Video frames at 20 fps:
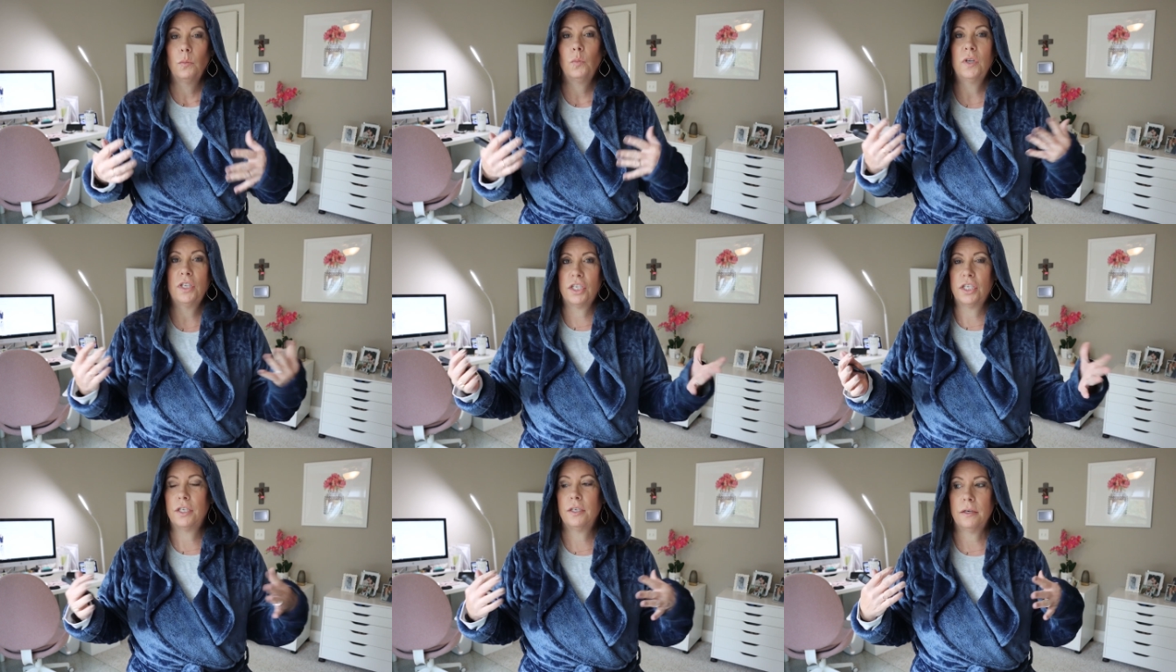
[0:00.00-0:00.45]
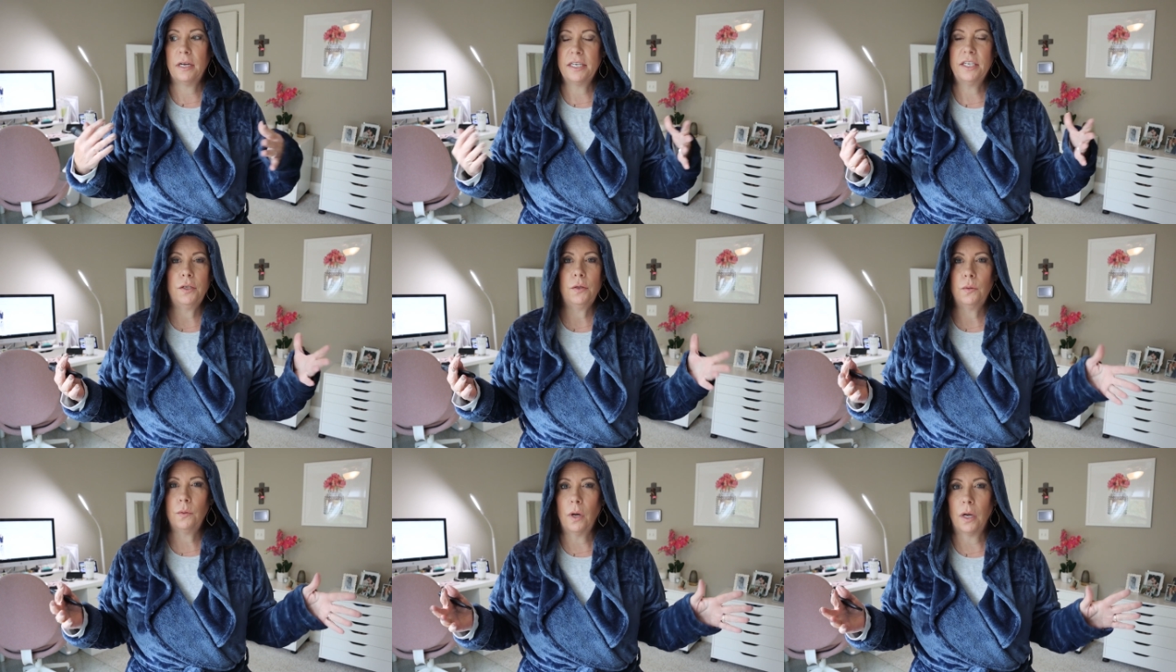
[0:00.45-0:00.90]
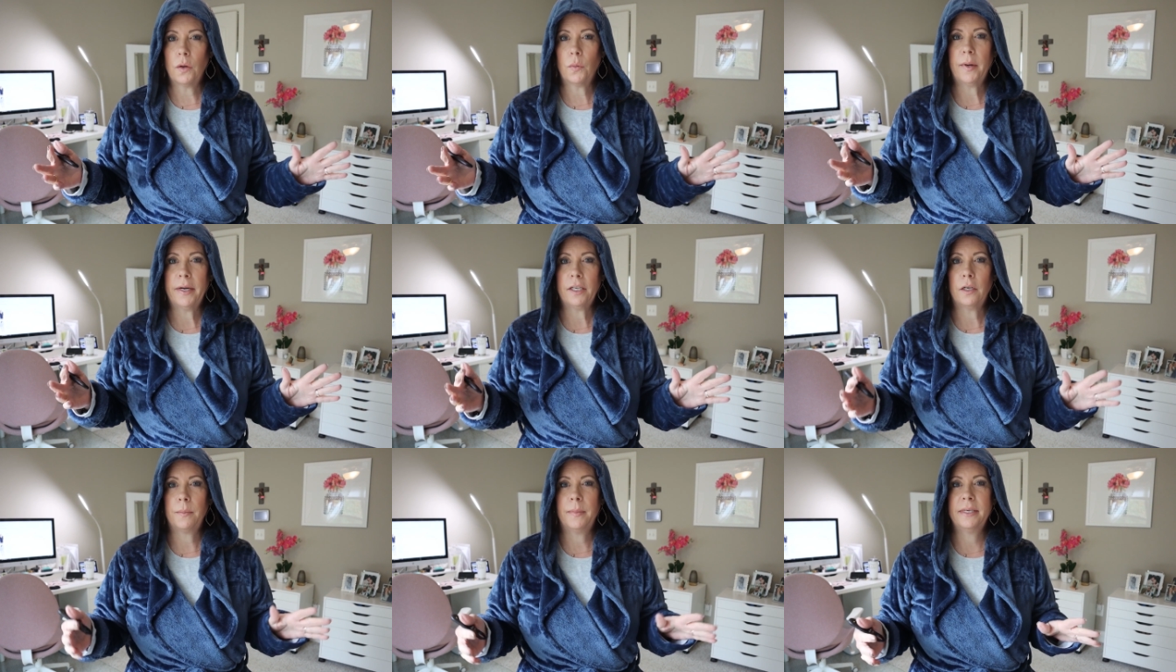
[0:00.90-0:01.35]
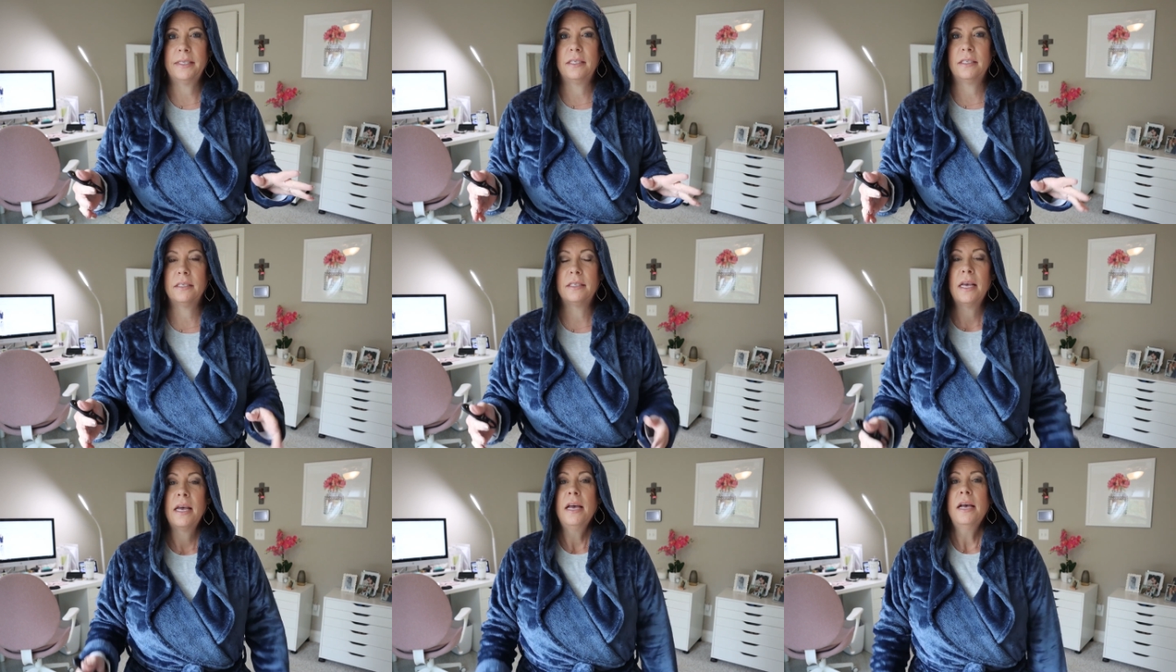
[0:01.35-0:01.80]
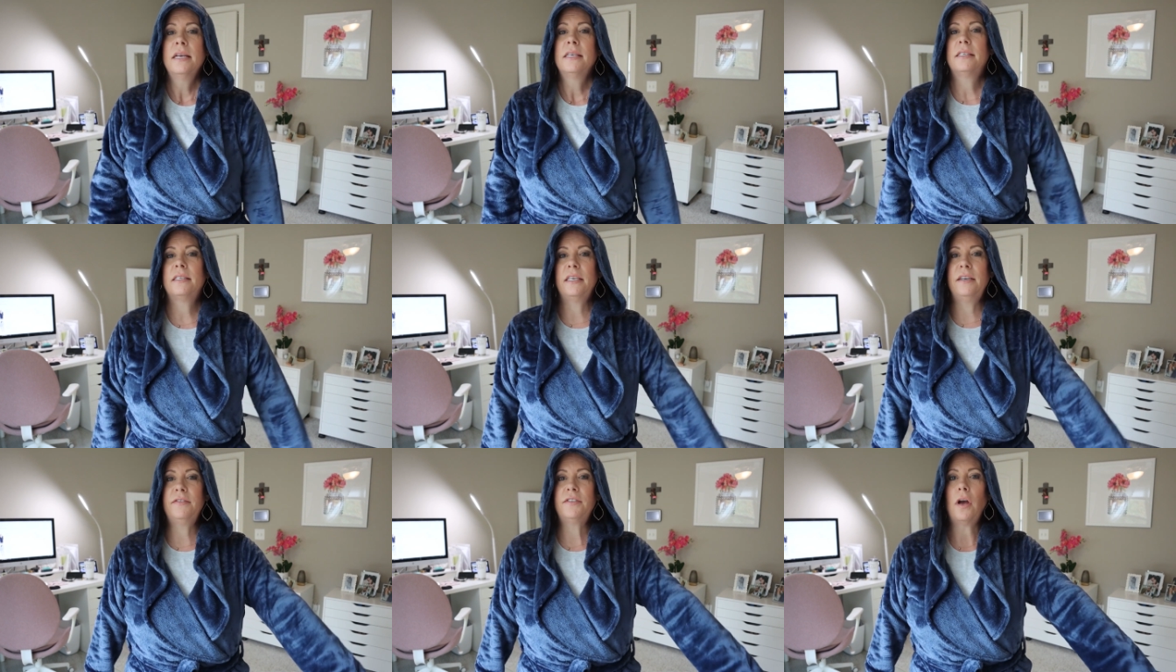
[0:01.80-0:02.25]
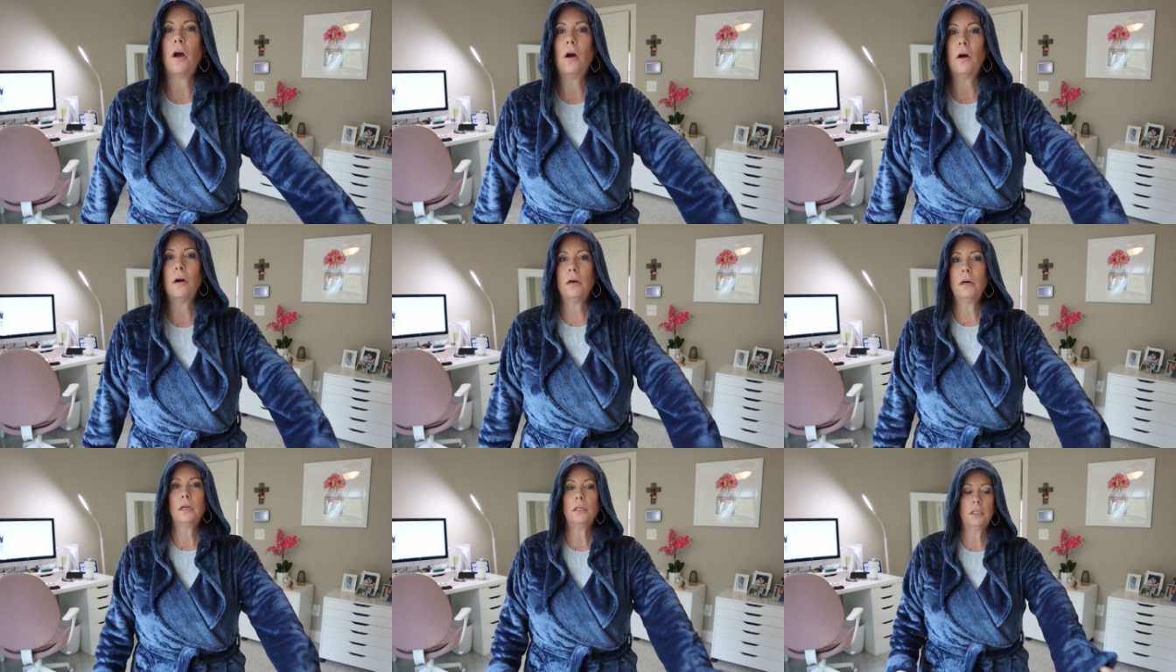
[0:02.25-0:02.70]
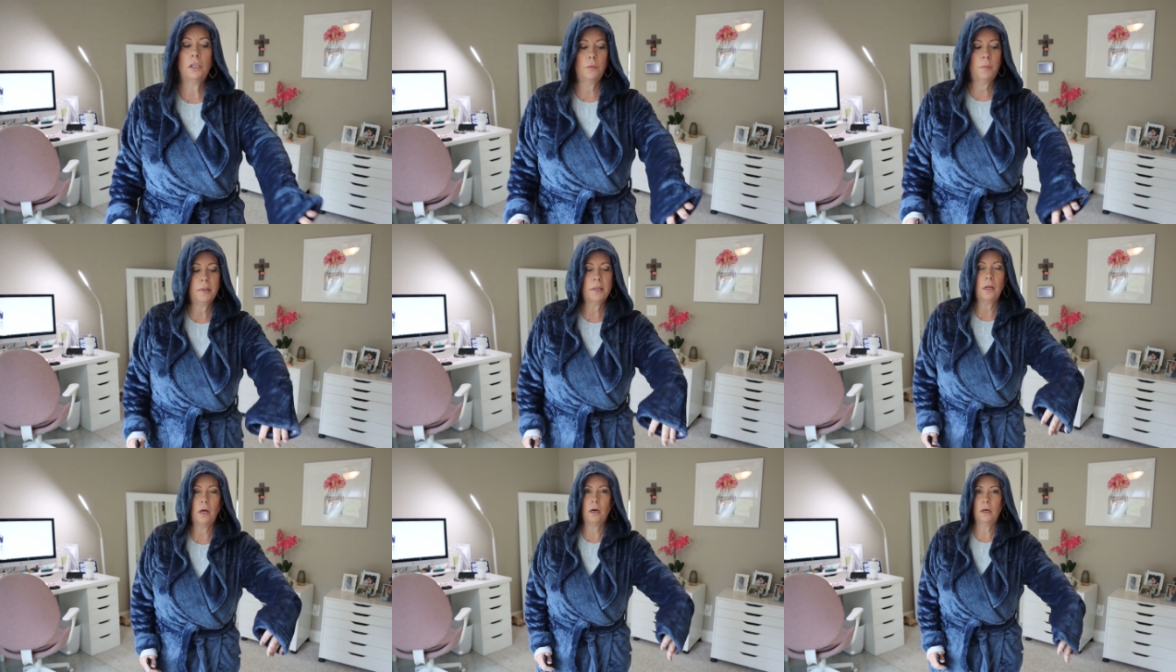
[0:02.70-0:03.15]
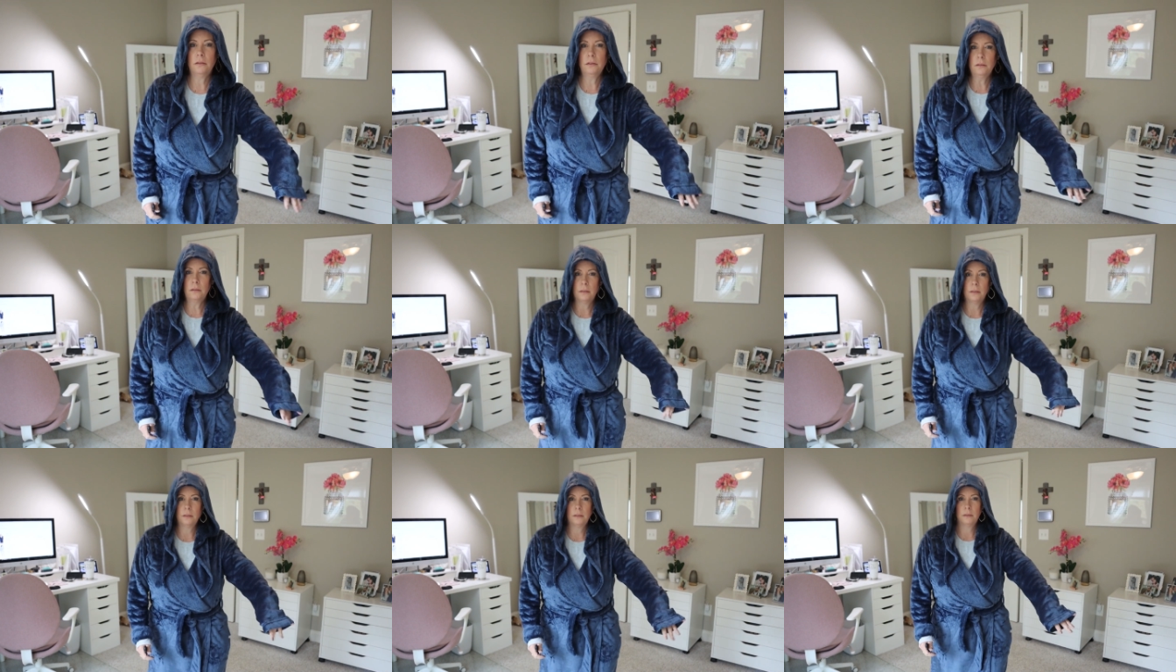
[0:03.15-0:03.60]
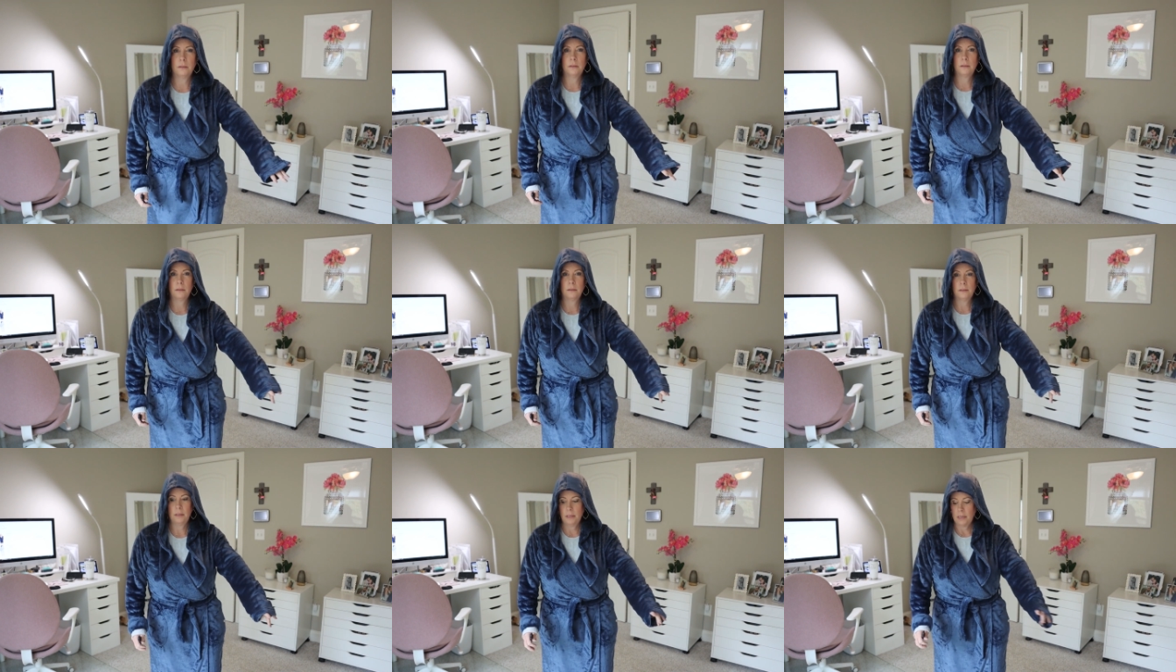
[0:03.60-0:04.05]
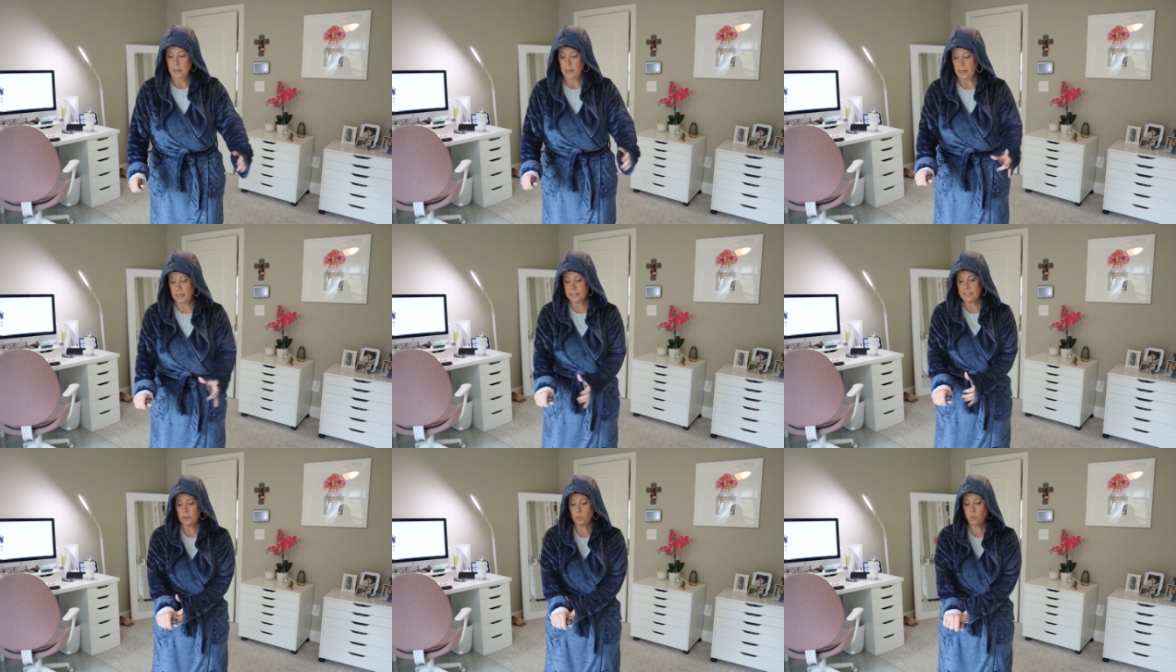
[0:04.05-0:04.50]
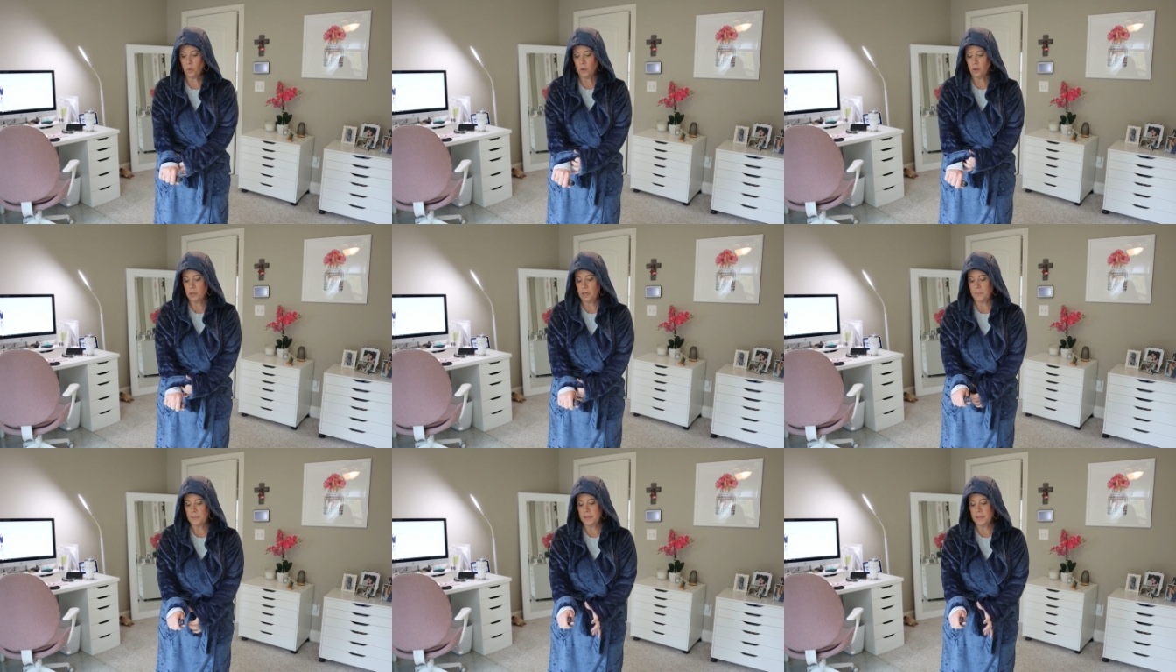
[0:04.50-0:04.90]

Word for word: which I do on a regular basis. Sleeves are a little bit long. I did roll it